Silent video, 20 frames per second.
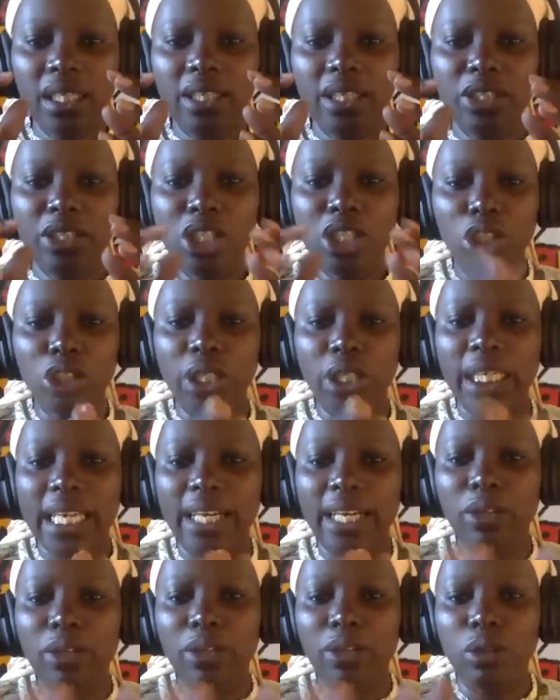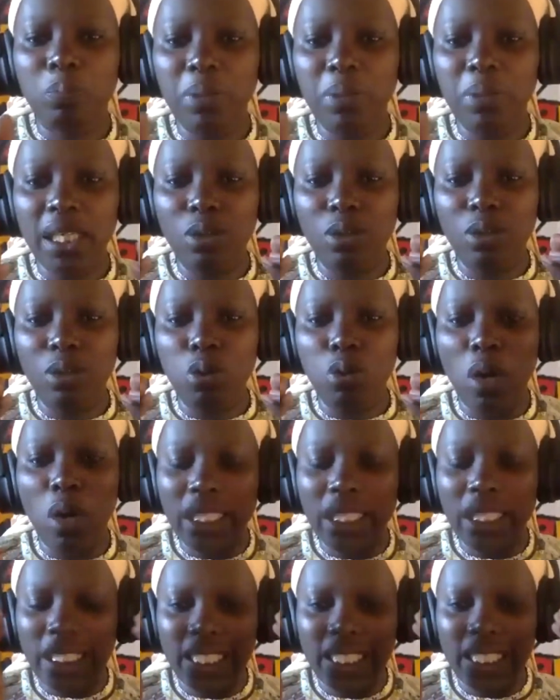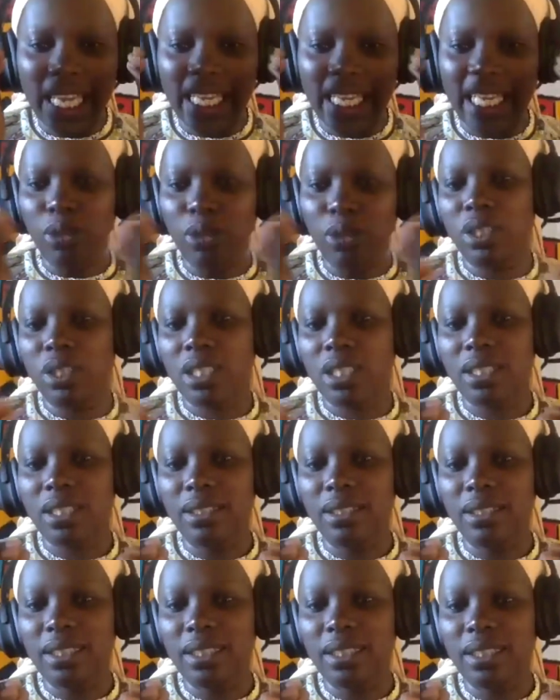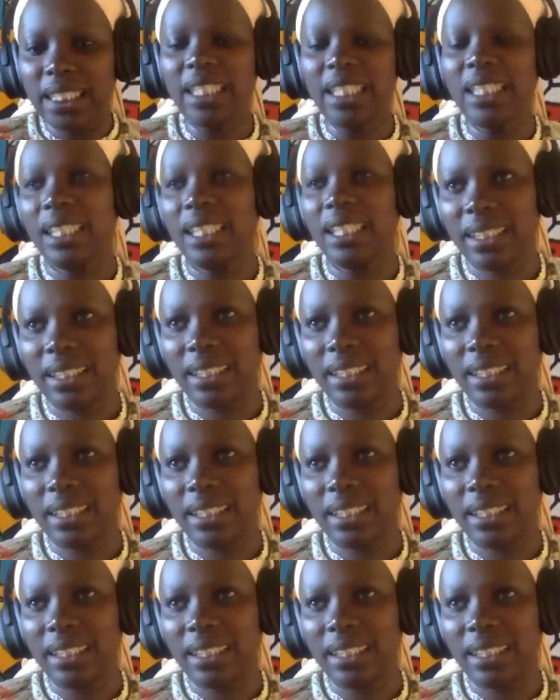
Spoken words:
Children cannot be what they cannot see.